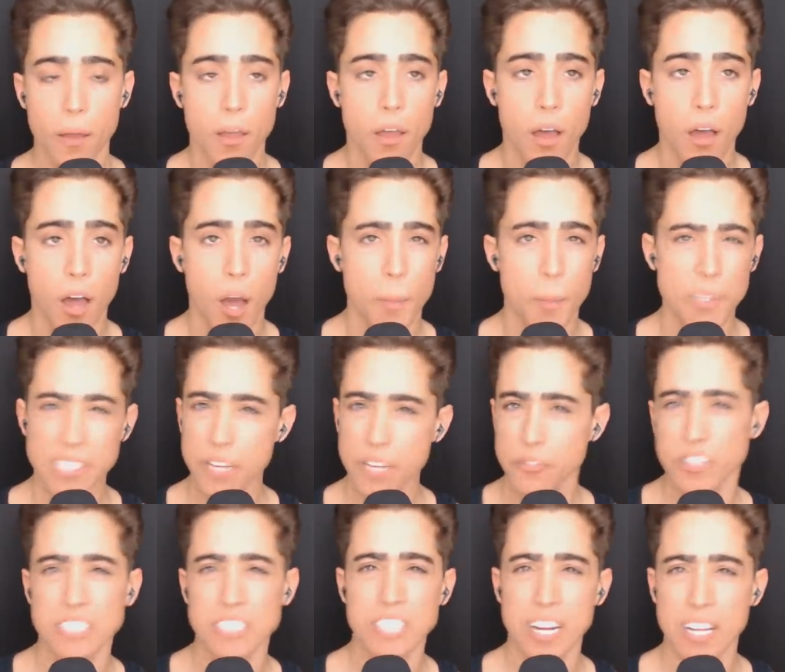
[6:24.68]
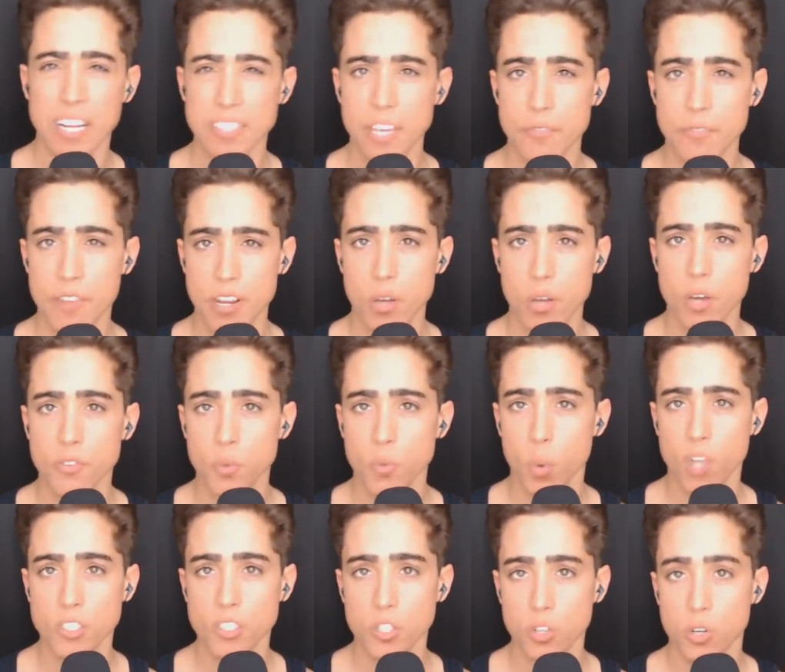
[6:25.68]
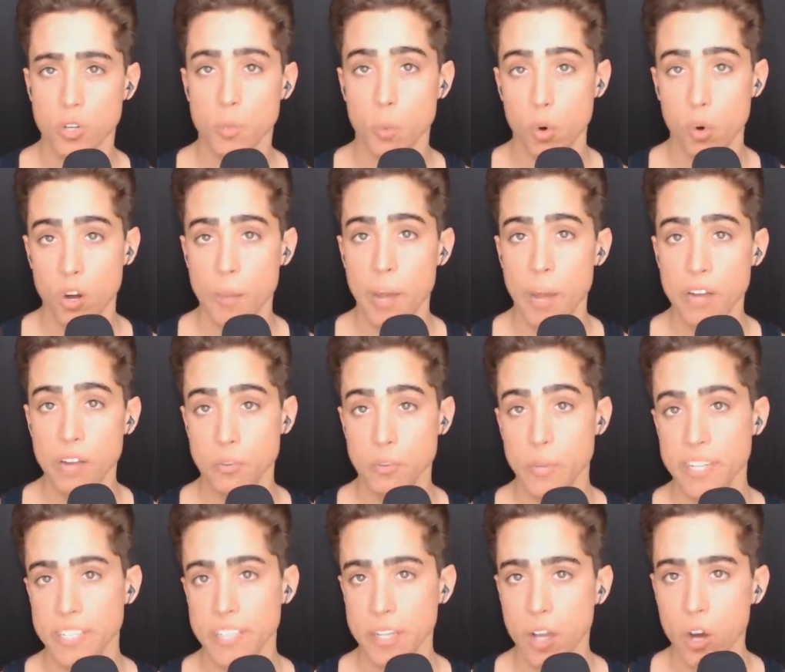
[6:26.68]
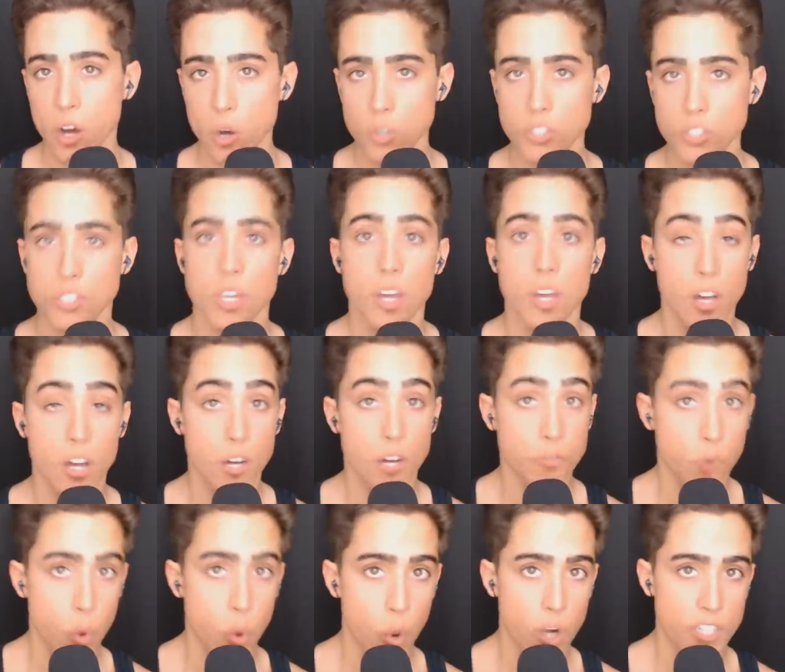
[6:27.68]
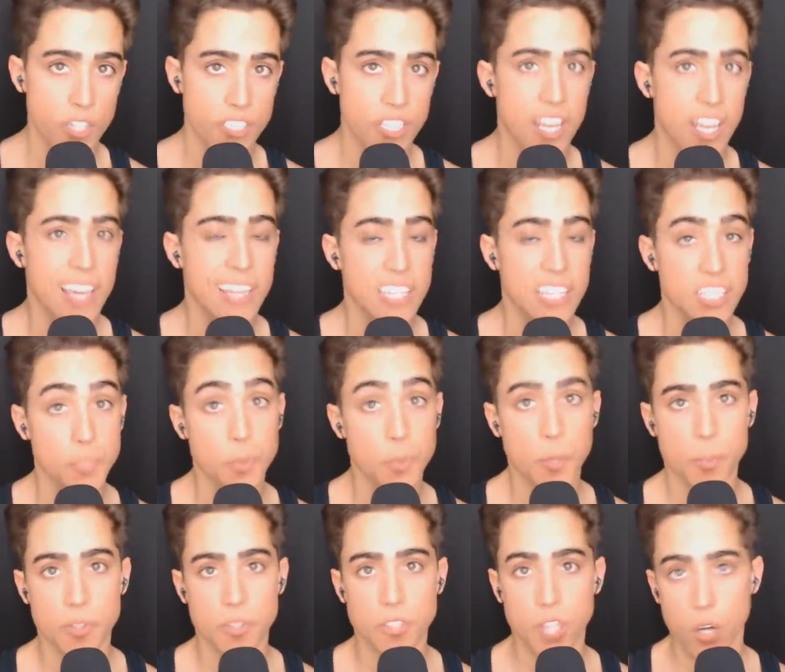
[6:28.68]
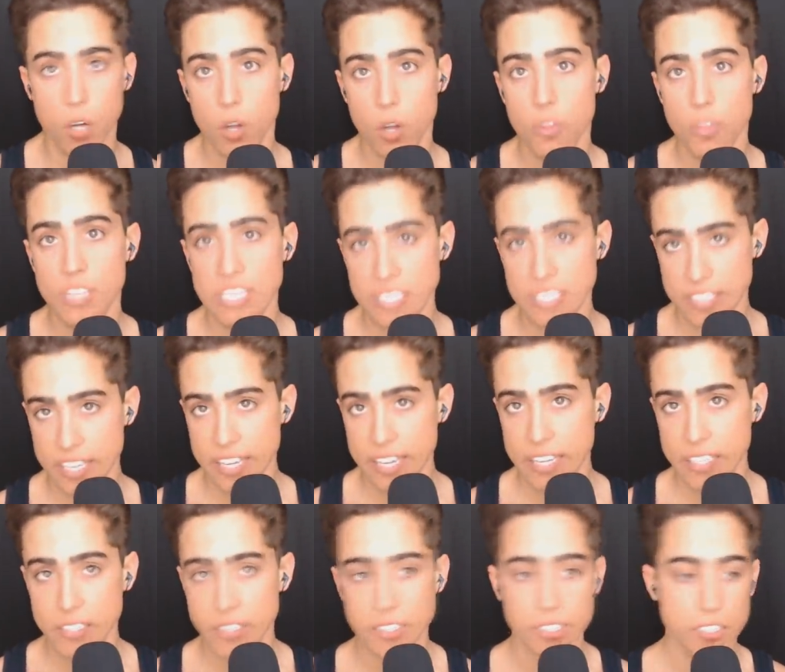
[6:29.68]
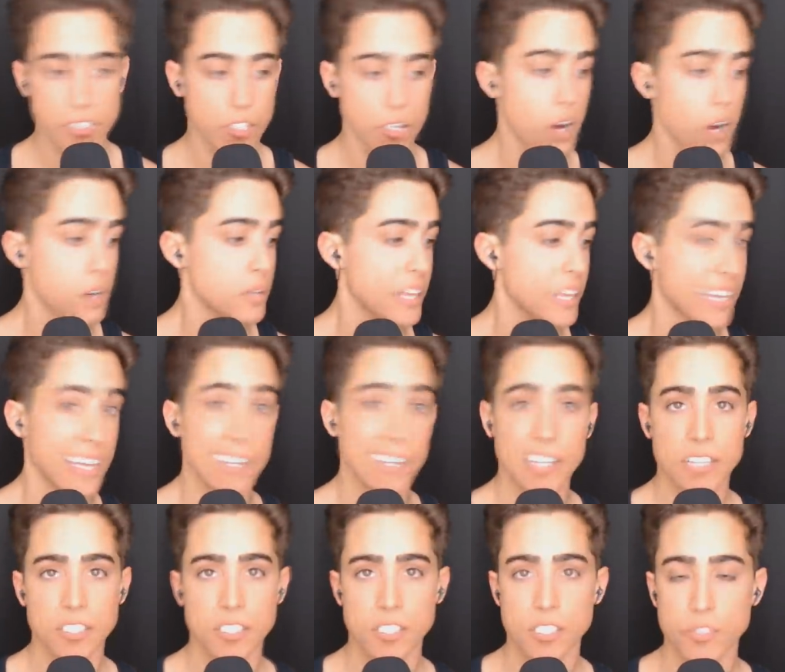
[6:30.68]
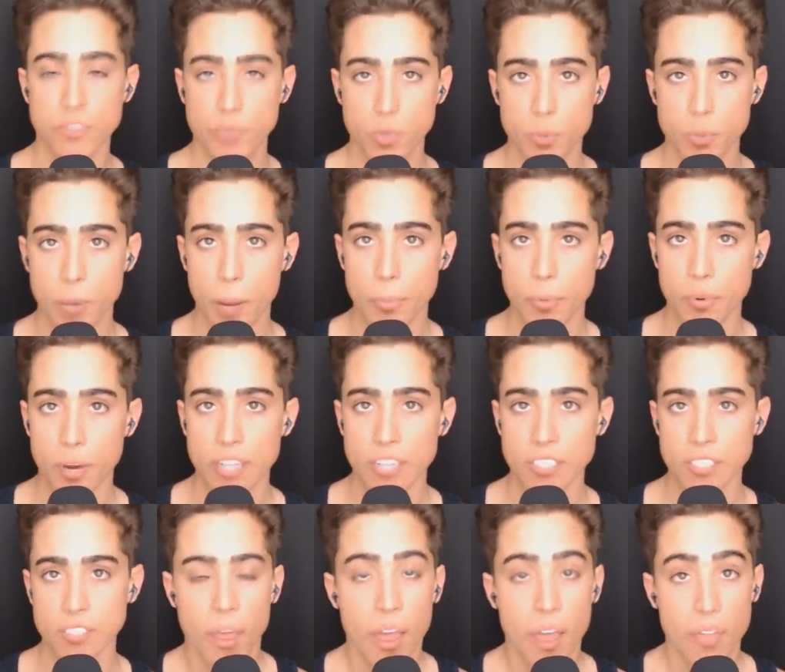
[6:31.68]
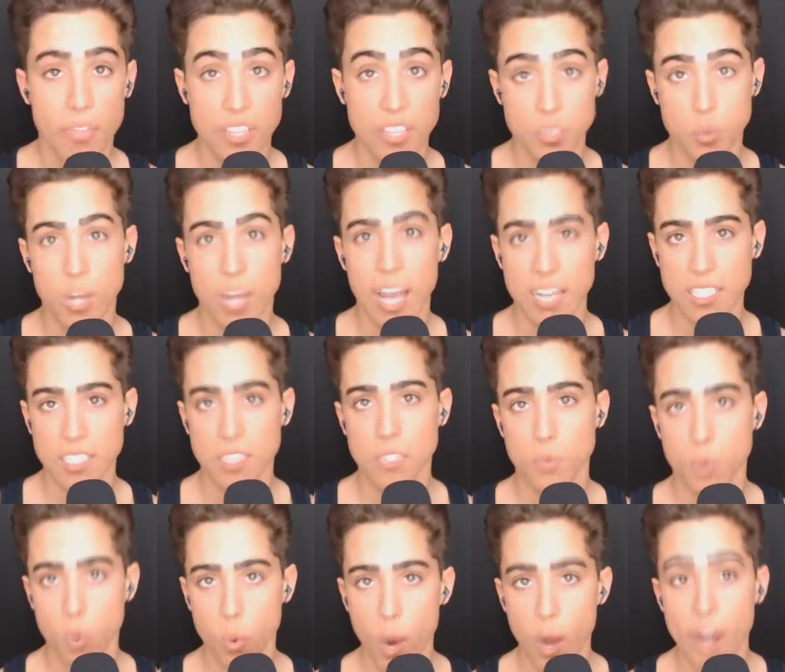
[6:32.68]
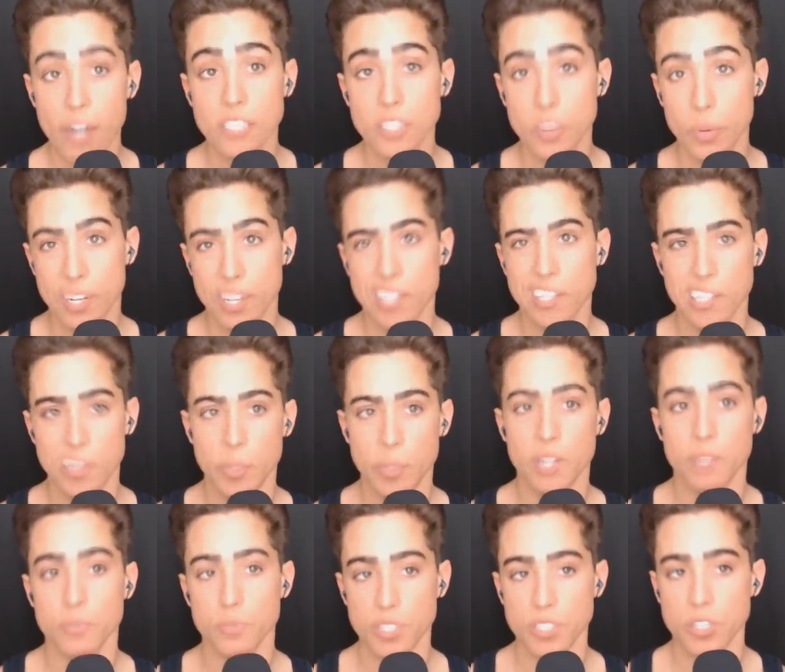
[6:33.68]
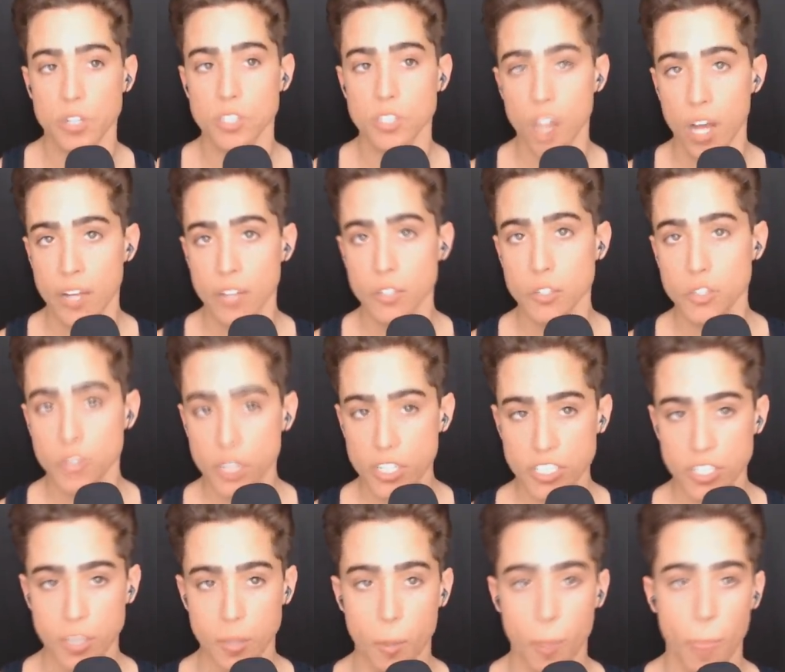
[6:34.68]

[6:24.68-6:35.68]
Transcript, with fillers: Uh, but definitely check out that video if you want to learn more about fermenting oats. Of course, these people don't know these things. These are like indigenous food preparations. This would actually require doing a little bit of research on nutrition.